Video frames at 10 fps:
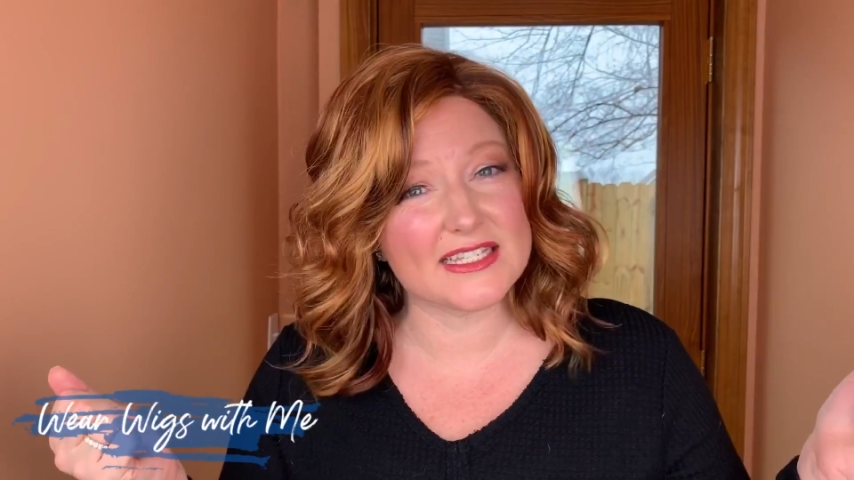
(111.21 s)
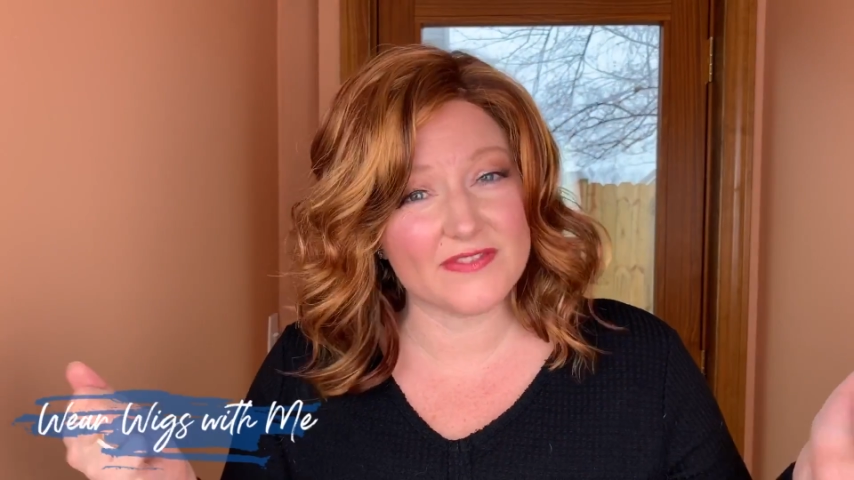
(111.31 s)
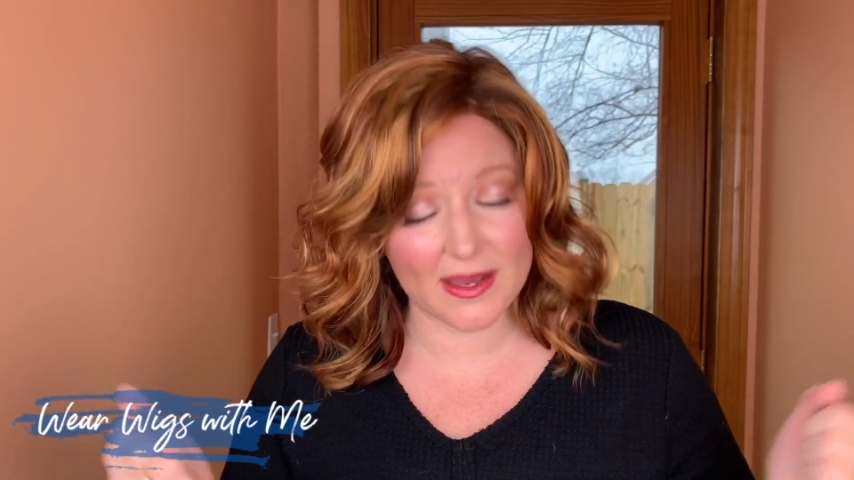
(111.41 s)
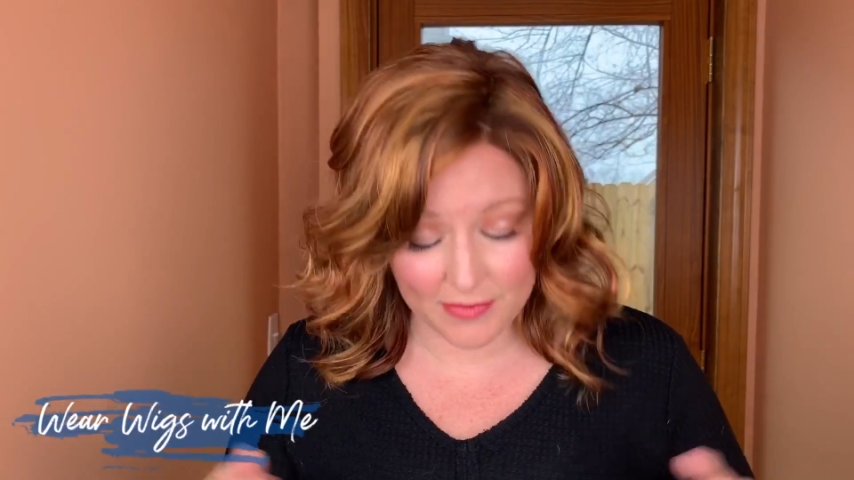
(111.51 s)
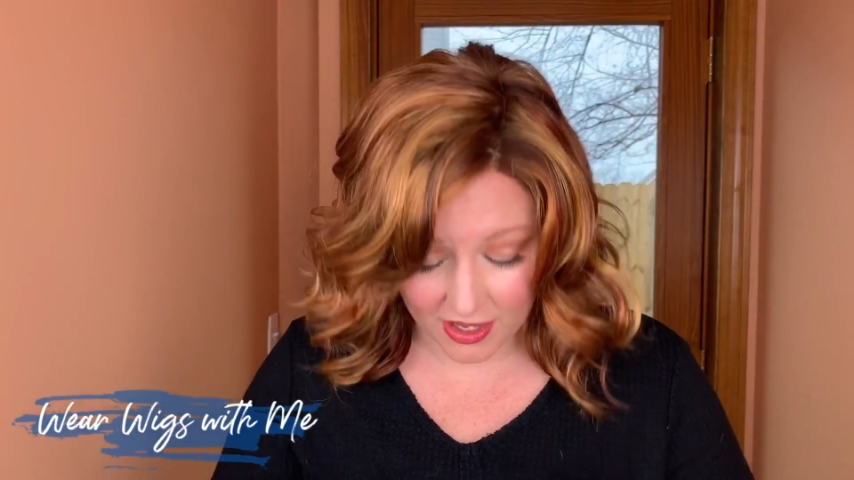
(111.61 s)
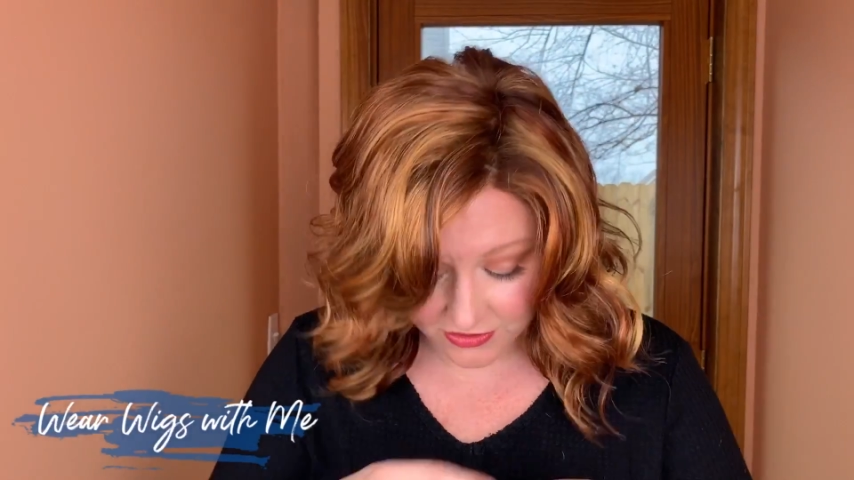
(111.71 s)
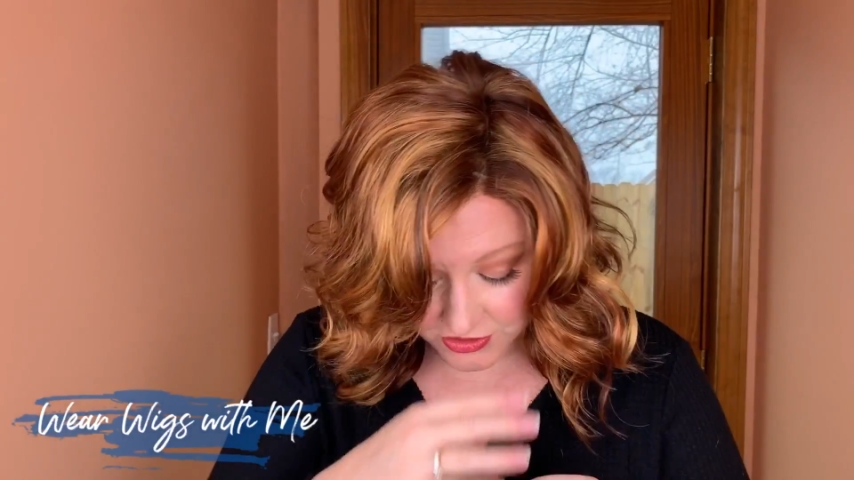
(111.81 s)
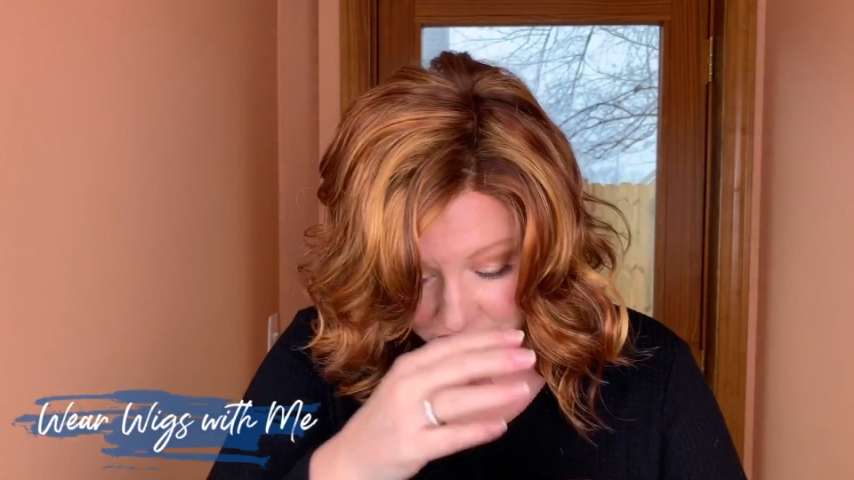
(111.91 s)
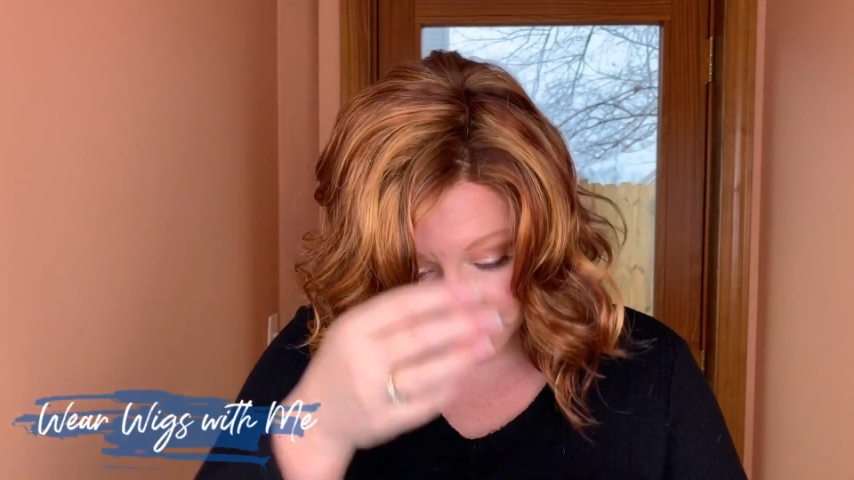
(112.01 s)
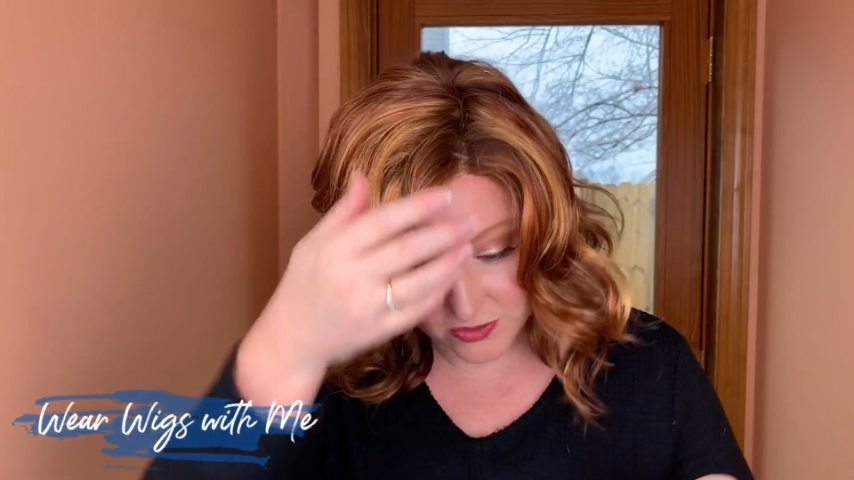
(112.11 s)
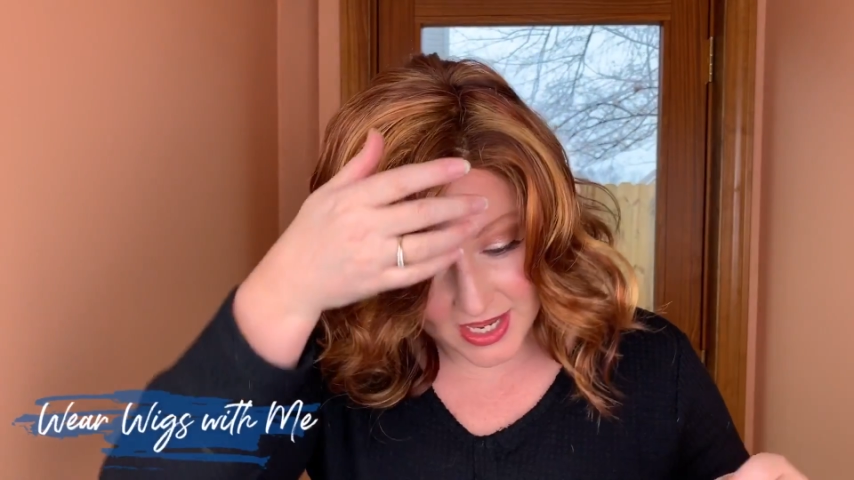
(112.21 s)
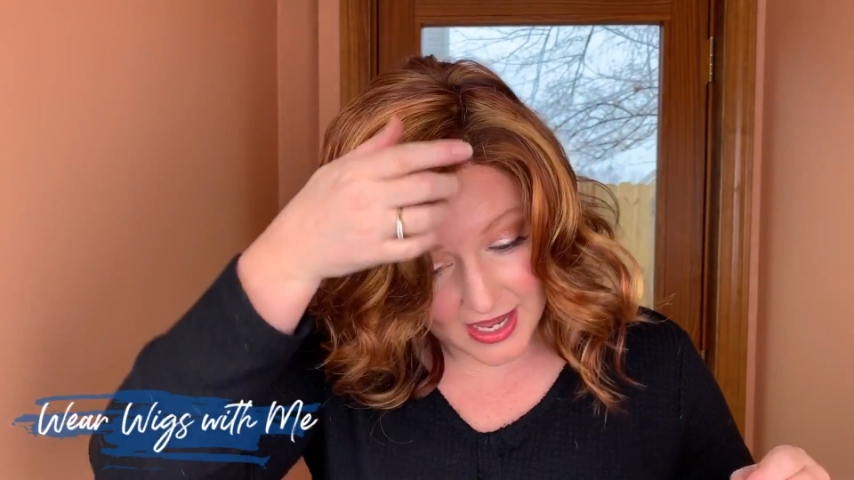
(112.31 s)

if that bothers you.